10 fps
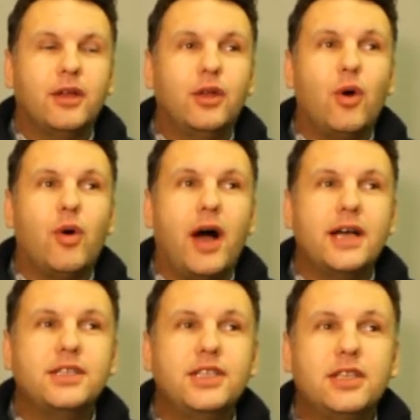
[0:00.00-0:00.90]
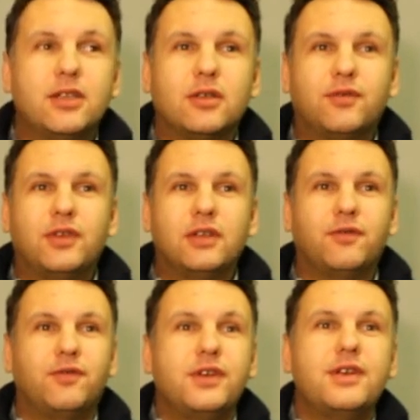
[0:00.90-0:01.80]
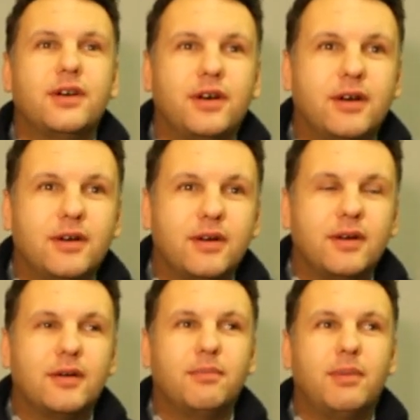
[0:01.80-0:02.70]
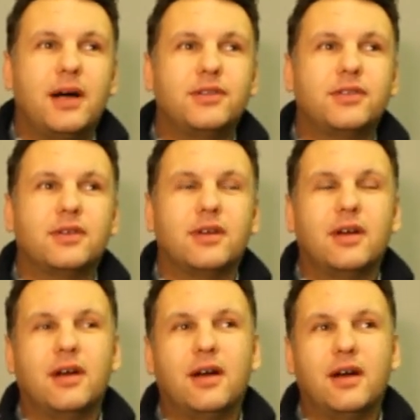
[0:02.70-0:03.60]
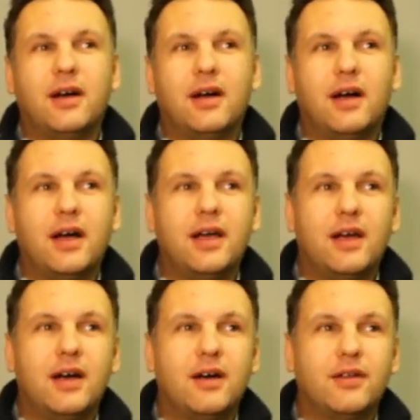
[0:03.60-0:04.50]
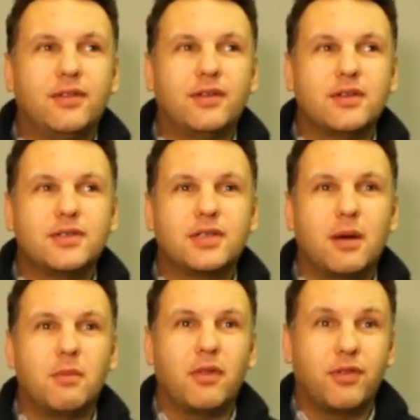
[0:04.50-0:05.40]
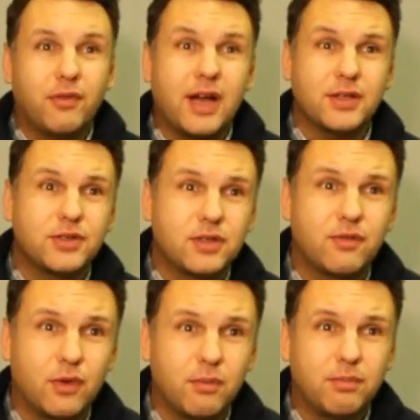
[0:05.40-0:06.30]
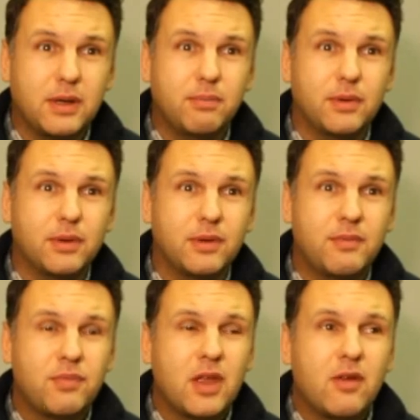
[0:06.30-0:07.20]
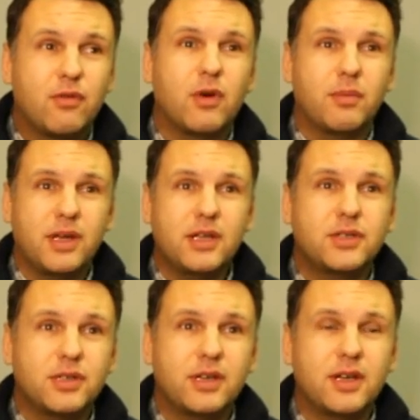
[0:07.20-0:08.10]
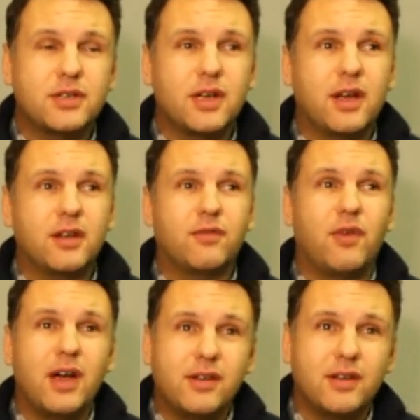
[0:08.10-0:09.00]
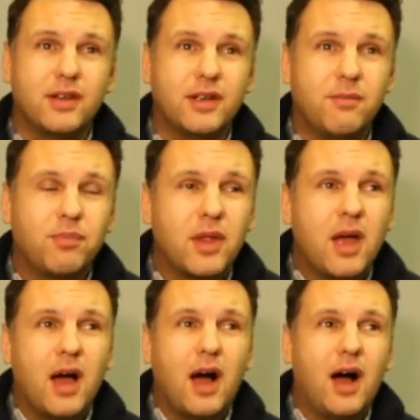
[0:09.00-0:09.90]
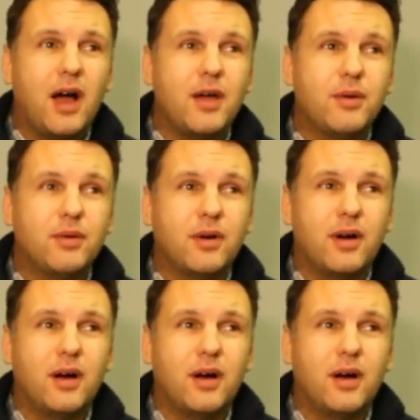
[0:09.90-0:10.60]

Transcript: No, I did not feel fear, but I had some threats from people, from internet, and finally I